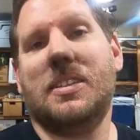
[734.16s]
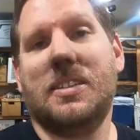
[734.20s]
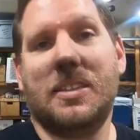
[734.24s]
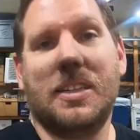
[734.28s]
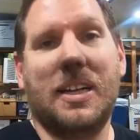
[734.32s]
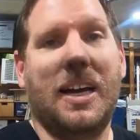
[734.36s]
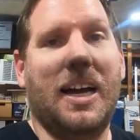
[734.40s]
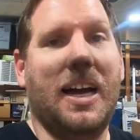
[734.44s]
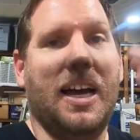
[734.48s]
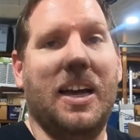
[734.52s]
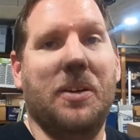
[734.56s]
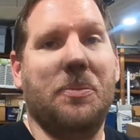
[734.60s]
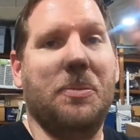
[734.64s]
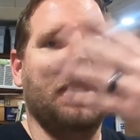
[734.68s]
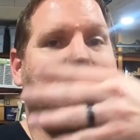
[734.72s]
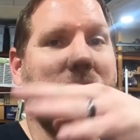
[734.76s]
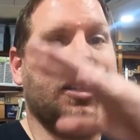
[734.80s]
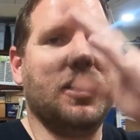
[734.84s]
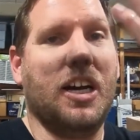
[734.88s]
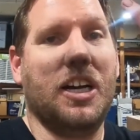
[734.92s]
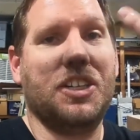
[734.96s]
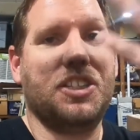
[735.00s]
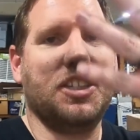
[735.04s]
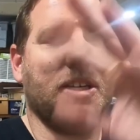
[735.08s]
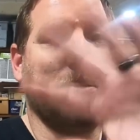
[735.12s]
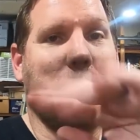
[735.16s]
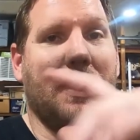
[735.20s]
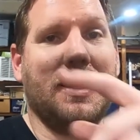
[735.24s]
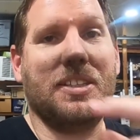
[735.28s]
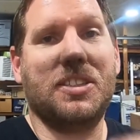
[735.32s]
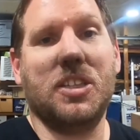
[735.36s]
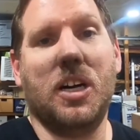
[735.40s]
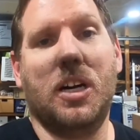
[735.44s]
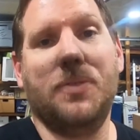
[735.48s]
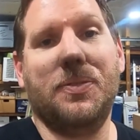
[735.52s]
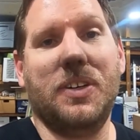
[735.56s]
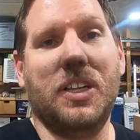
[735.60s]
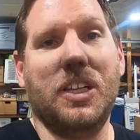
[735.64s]
I've been touching
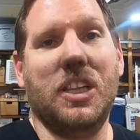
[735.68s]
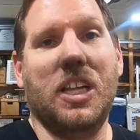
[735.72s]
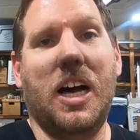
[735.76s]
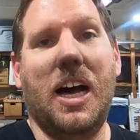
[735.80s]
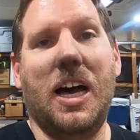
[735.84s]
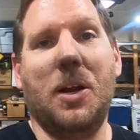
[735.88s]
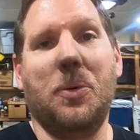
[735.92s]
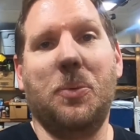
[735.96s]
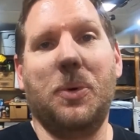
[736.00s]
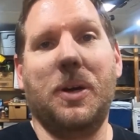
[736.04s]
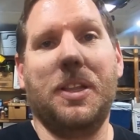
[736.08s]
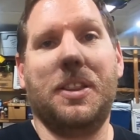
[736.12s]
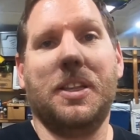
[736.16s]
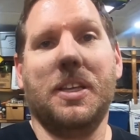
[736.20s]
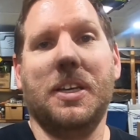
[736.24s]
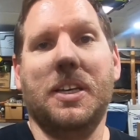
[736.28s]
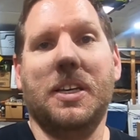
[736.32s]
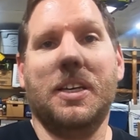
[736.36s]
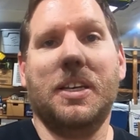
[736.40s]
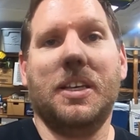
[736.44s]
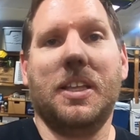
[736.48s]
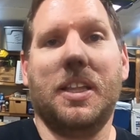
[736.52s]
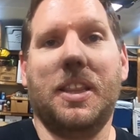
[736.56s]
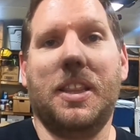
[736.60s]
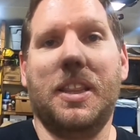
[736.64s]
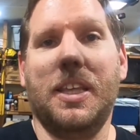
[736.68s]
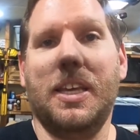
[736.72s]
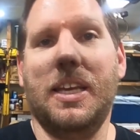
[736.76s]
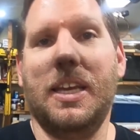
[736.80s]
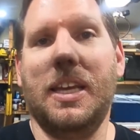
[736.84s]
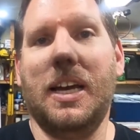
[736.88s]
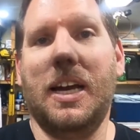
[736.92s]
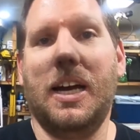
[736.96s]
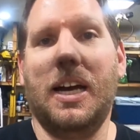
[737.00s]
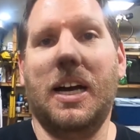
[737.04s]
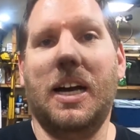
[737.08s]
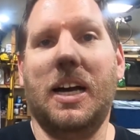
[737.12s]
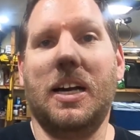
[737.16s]
myself a lot with
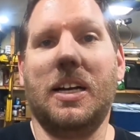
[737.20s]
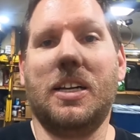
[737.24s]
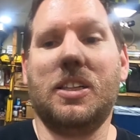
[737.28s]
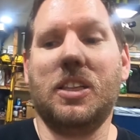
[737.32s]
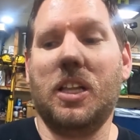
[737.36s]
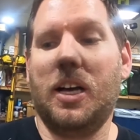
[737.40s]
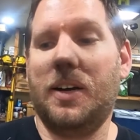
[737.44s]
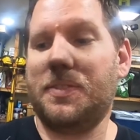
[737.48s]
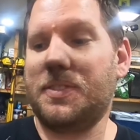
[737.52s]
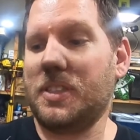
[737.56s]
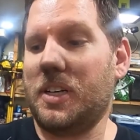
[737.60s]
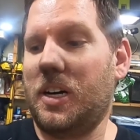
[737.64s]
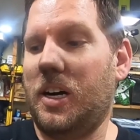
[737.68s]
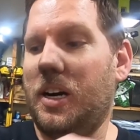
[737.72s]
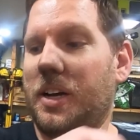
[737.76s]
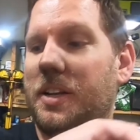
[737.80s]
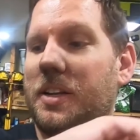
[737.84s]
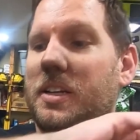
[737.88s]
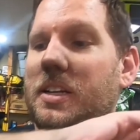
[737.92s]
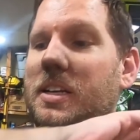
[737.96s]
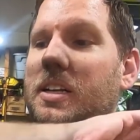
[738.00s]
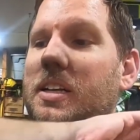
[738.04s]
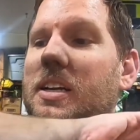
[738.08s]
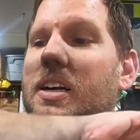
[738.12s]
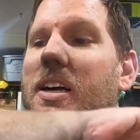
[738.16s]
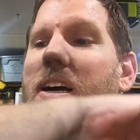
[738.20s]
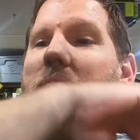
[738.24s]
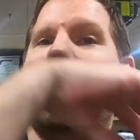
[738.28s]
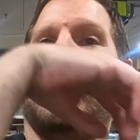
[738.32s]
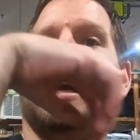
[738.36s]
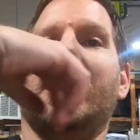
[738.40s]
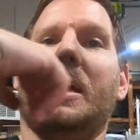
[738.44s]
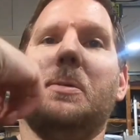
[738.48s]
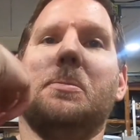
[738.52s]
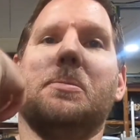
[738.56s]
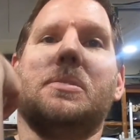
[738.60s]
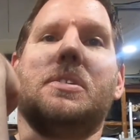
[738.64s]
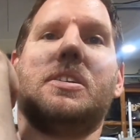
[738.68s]
the gloves on. I
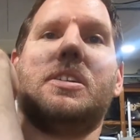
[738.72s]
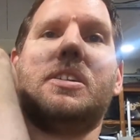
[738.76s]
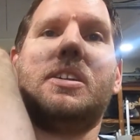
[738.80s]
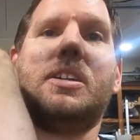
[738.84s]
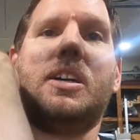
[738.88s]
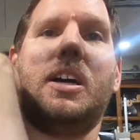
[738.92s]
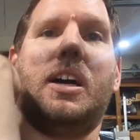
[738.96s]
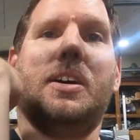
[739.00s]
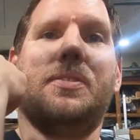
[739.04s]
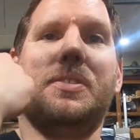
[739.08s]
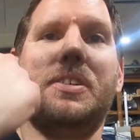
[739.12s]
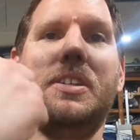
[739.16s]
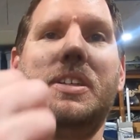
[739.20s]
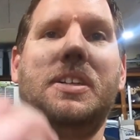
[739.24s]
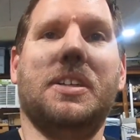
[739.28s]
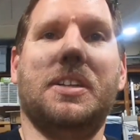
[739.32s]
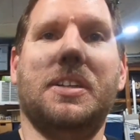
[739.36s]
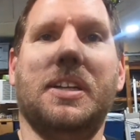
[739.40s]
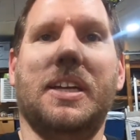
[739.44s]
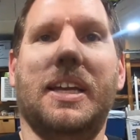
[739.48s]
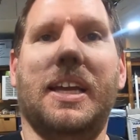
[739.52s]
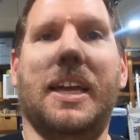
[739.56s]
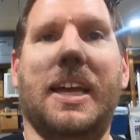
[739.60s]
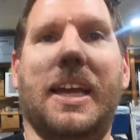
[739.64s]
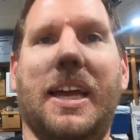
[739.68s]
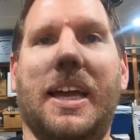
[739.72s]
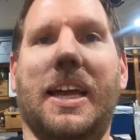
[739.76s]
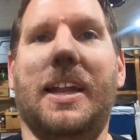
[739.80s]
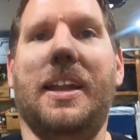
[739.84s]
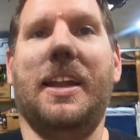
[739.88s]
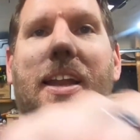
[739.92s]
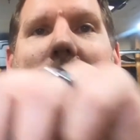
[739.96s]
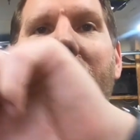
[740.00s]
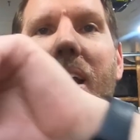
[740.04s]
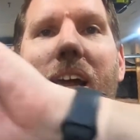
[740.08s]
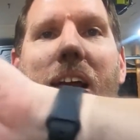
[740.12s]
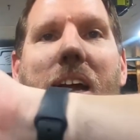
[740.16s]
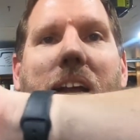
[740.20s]
am covered in
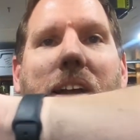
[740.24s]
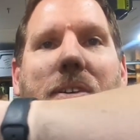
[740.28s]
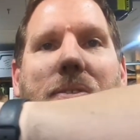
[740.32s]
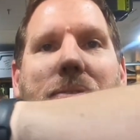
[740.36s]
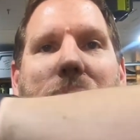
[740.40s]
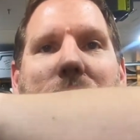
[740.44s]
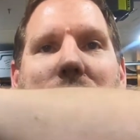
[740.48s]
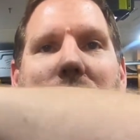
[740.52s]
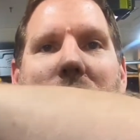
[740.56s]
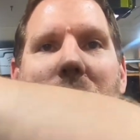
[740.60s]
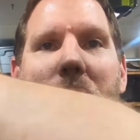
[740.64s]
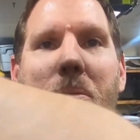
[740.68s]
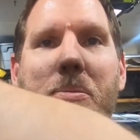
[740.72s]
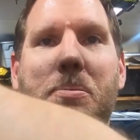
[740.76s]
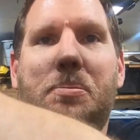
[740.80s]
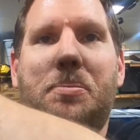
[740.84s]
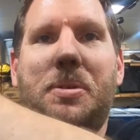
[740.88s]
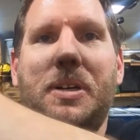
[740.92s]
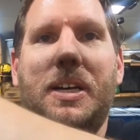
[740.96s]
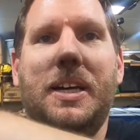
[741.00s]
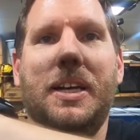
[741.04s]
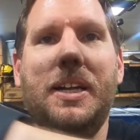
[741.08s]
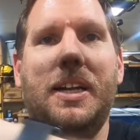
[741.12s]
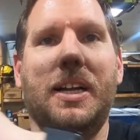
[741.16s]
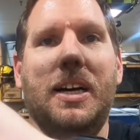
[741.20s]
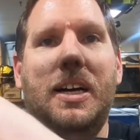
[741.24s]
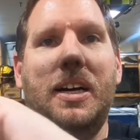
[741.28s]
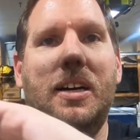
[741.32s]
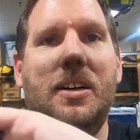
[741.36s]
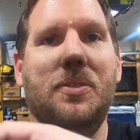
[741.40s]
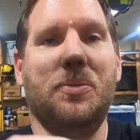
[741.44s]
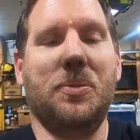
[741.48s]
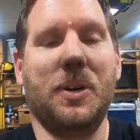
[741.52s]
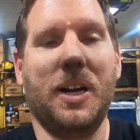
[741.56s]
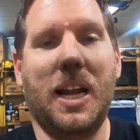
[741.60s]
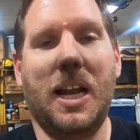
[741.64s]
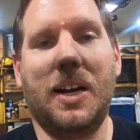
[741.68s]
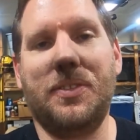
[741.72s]
every bit
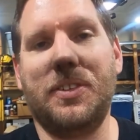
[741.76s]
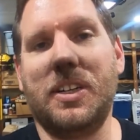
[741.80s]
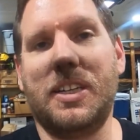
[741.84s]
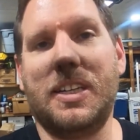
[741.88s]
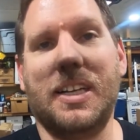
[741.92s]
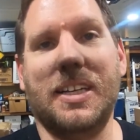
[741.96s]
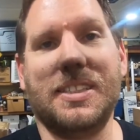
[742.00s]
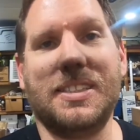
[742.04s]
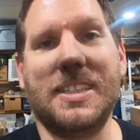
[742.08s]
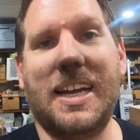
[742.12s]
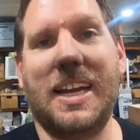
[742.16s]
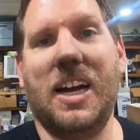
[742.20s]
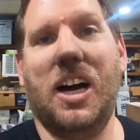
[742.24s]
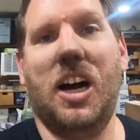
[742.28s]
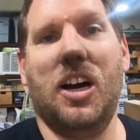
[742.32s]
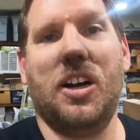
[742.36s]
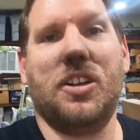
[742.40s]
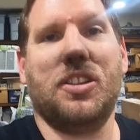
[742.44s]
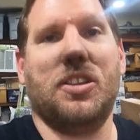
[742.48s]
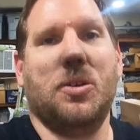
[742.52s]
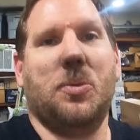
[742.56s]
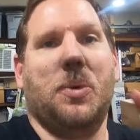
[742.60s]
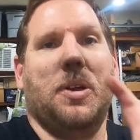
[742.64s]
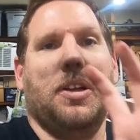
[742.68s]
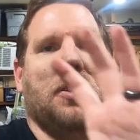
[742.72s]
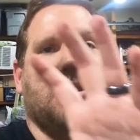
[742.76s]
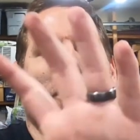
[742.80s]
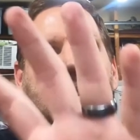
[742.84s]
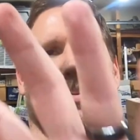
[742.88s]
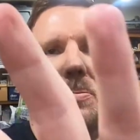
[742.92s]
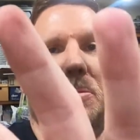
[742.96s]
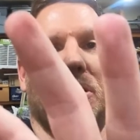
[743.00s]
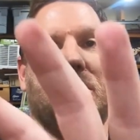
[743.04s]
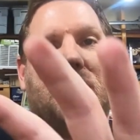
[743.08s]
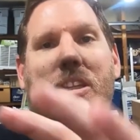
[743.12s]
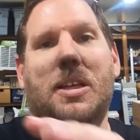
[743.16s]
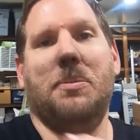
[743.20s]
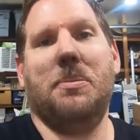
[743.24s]
of whatever because I hugged the wheels to
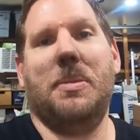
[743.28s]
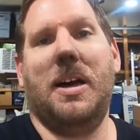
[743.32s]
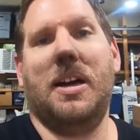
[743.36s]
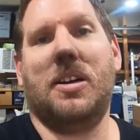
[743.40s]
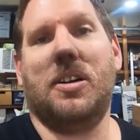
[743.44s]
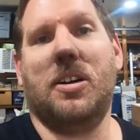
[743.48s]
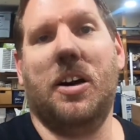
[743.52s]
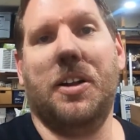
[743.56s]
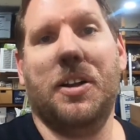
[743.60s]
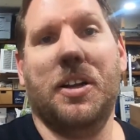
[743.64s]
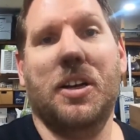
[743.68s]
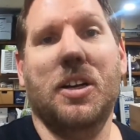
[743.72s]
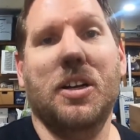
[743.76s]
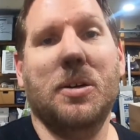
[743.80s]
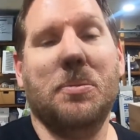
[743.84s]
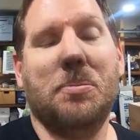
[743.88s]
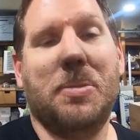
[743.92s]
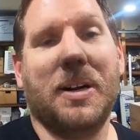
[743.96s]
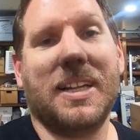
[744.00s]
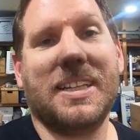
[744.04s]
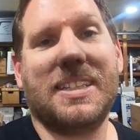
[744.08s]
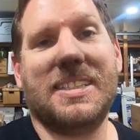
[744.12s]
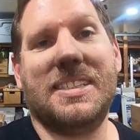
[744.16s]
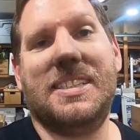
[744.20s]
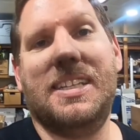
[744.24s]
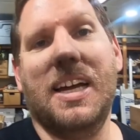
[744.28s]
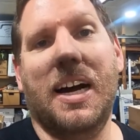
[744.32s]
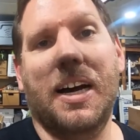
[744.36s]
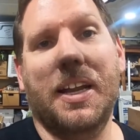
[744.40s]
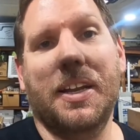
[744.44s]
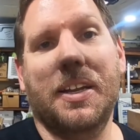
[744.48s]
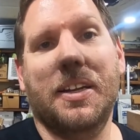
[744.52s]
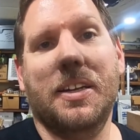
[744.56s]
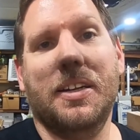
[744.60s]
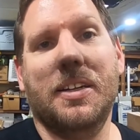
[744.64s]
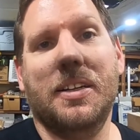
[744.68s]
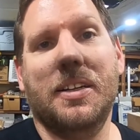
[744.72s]
put them back on, but it's done.